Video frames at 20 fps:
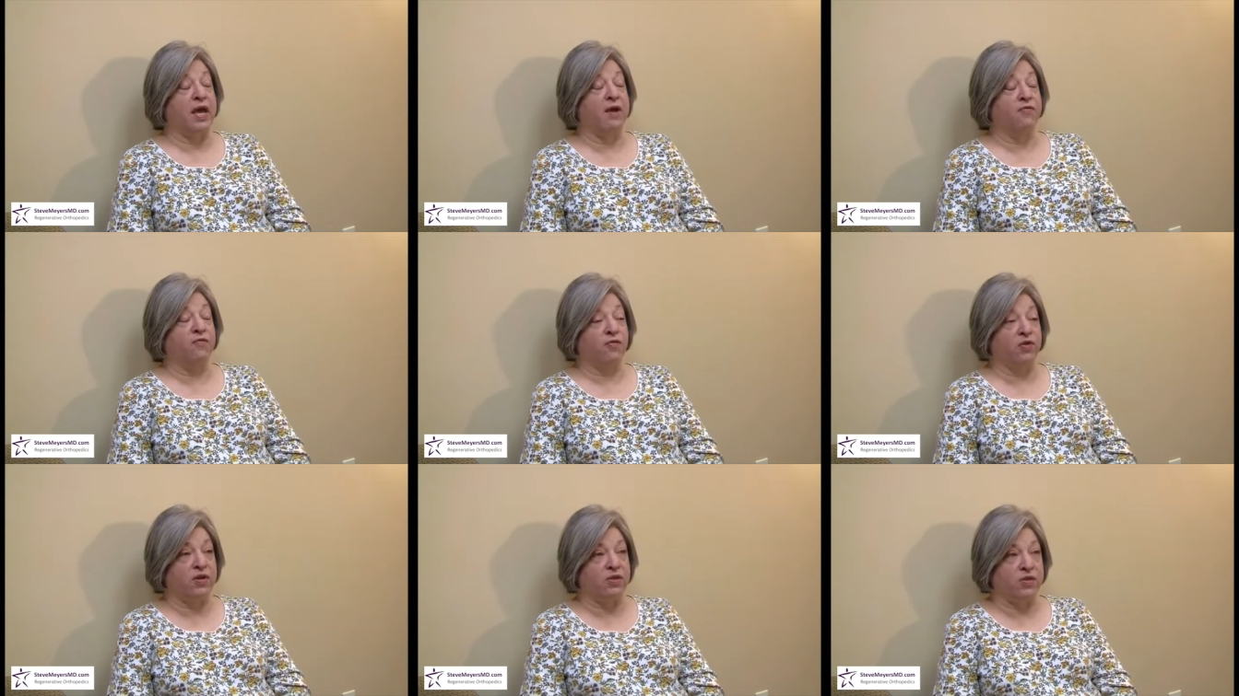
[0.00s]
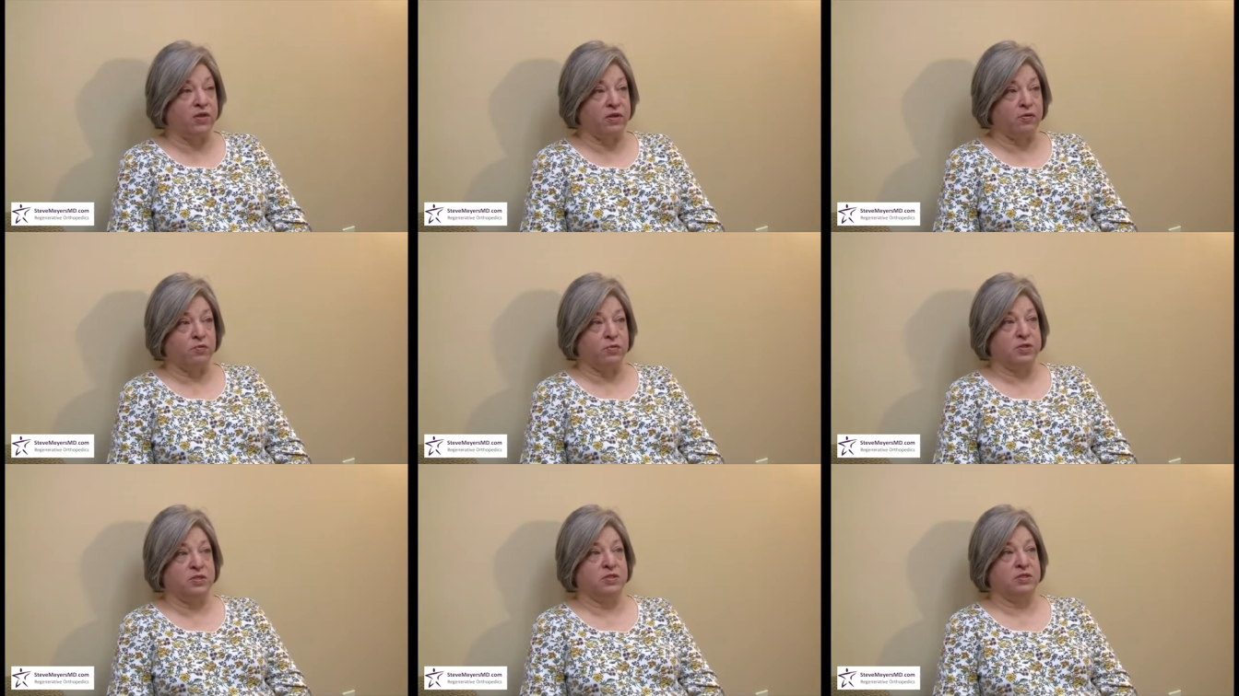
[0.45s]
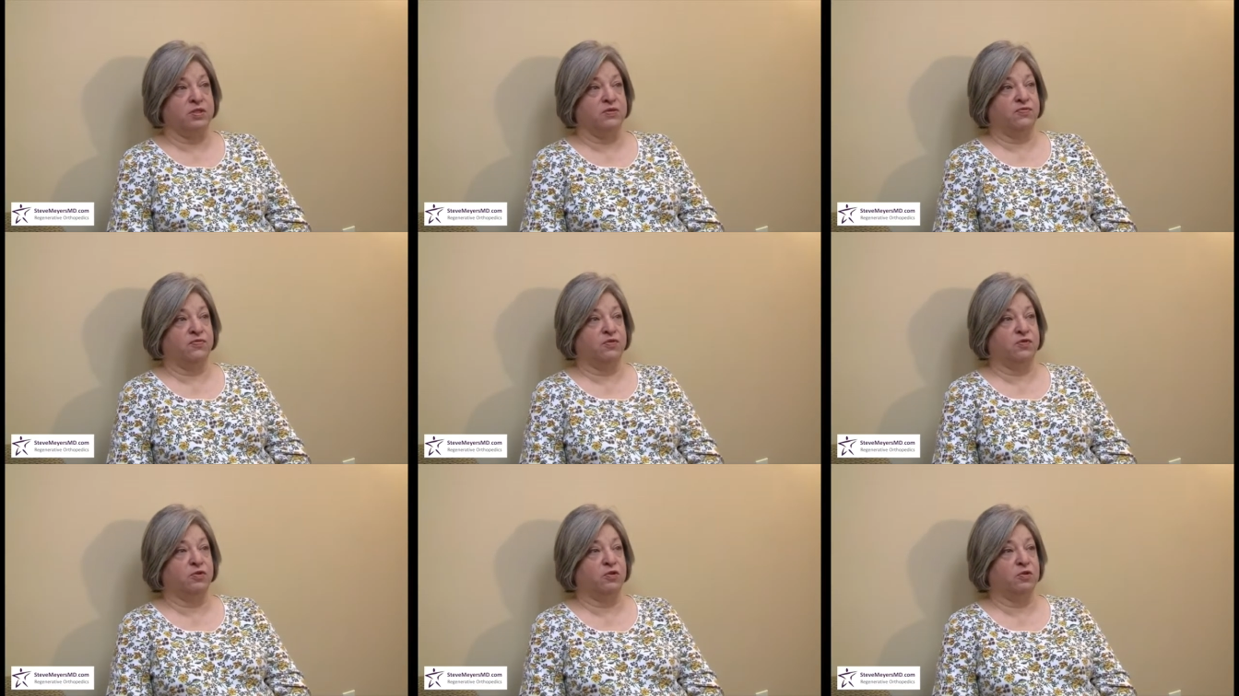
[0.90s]
Everything was
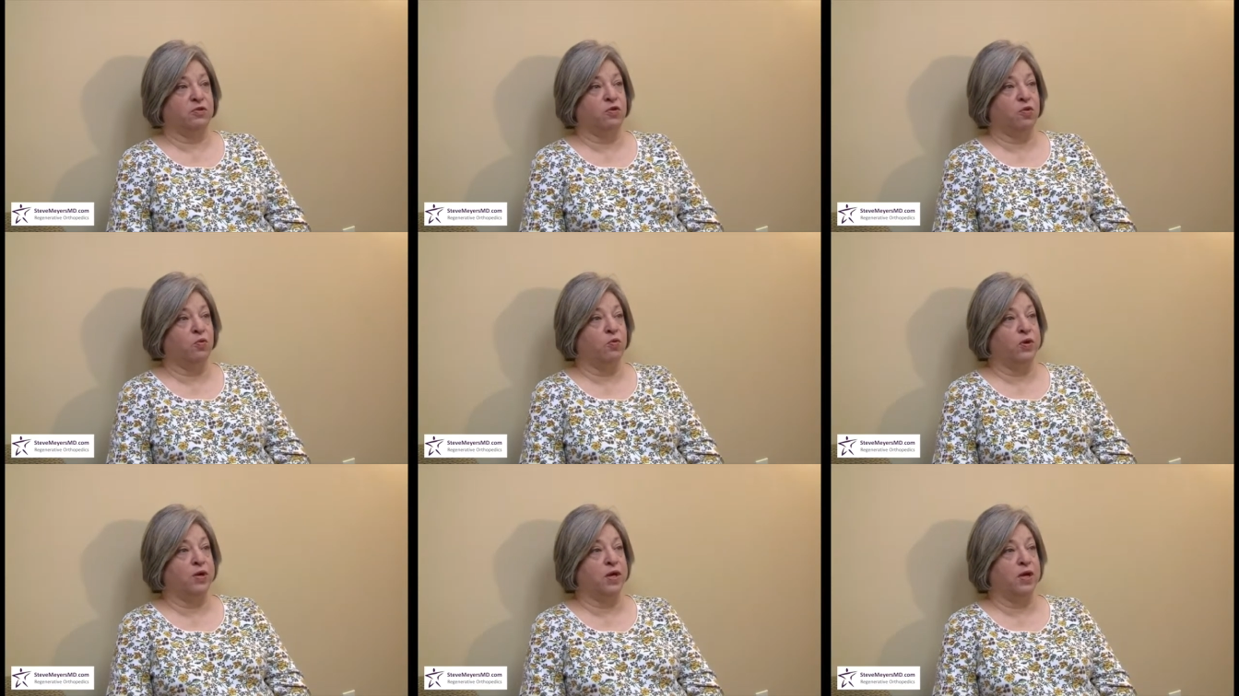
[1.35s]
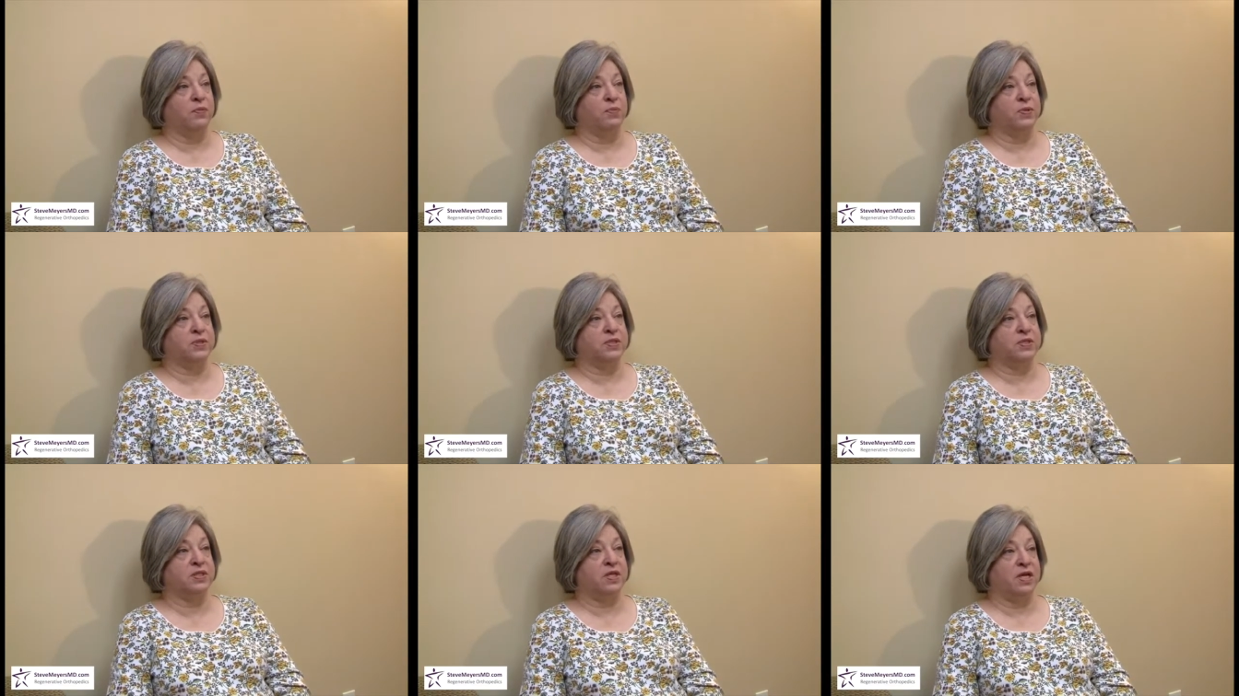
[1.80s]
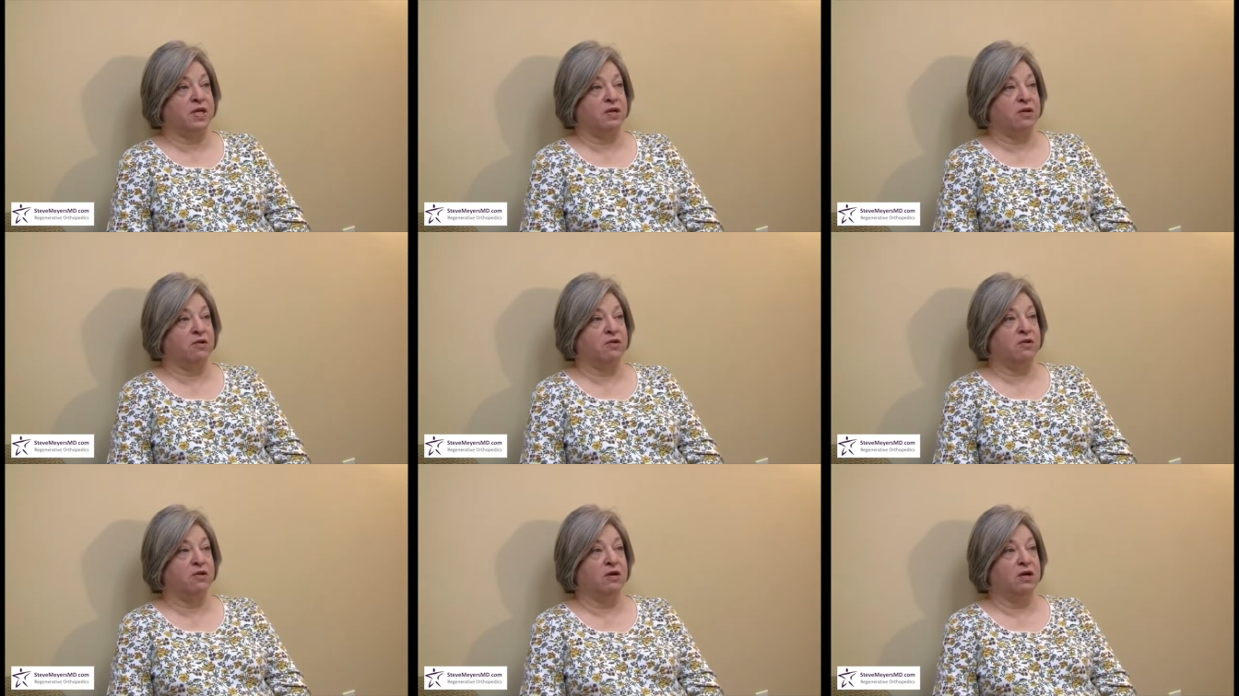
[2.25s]
difficult. Going up a
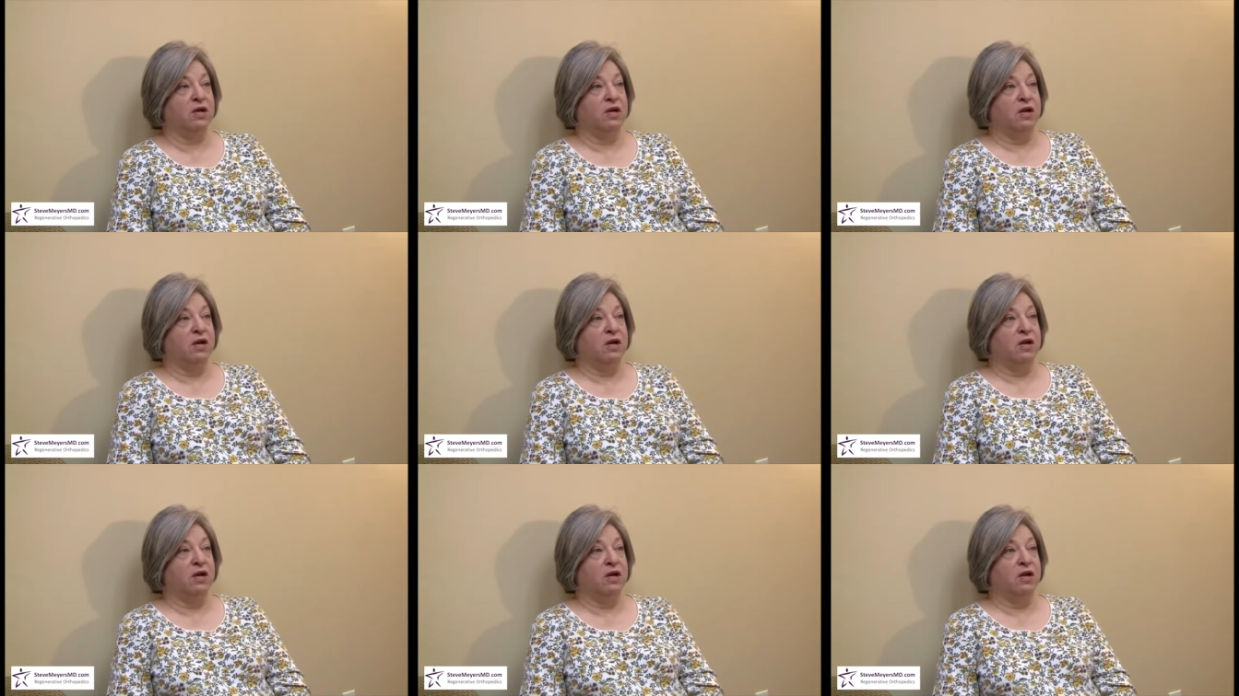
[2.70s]
stair,